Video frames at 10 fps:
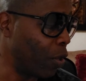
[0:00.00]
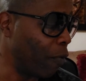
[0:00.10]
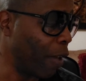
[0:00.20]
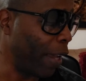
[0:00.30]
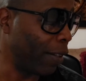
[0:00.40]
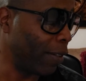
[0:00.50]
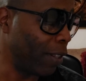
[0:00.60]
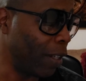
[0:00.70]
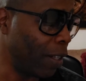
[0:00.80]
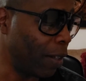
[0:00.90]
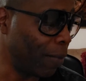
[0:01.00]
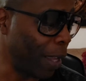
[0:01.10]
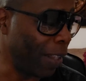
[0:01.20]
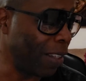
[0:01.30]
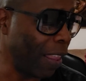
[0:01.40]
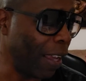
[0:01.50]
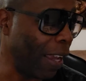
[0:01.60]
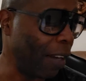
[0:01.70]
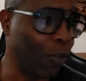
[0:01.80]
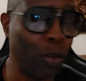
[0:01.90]
In fact, uh, I think I
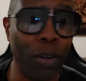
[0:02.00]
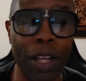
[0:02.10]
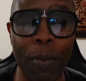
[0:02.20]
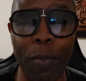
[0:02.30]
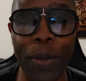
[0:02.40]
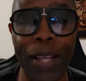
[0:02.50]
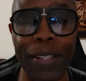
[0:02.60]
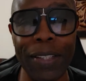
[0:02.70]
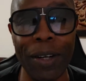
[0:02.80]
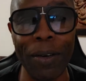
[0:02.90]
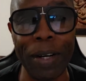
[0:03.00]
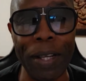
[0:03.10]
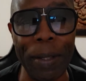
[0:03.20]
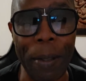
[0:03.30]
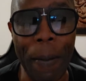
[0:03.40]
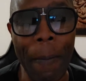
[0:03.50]
got through a couple pages already.